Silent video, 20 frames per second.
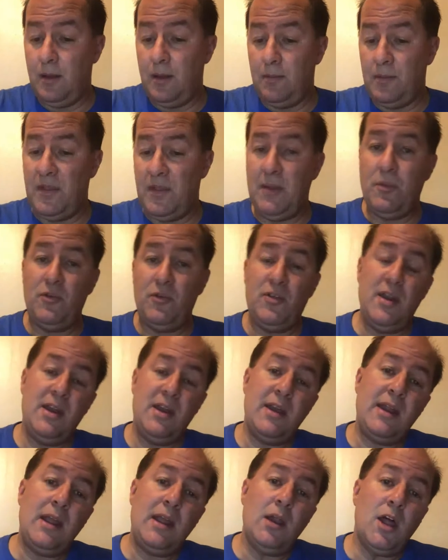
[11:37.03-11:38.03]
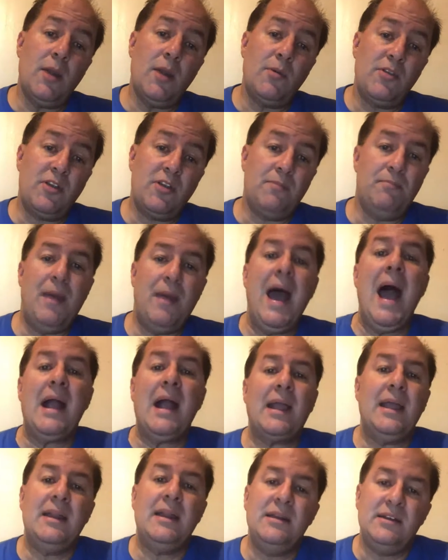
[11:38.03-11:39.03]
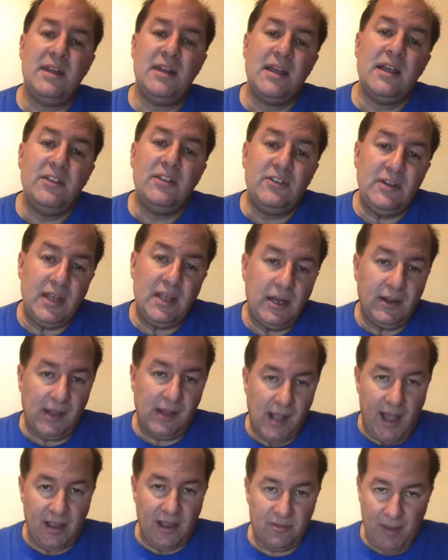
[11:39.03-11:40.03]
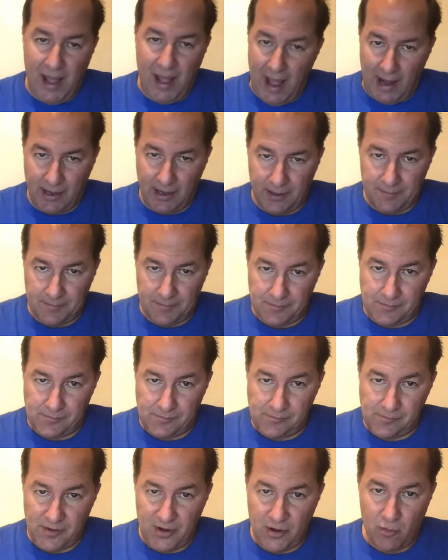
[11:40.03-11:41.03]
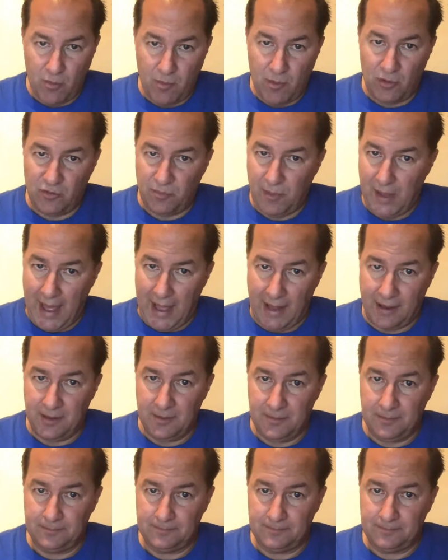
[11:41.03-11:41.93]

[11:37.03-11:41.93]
but then proceeded to kneel on him with his back and dig his knee into the guy's back, into Ramon's back.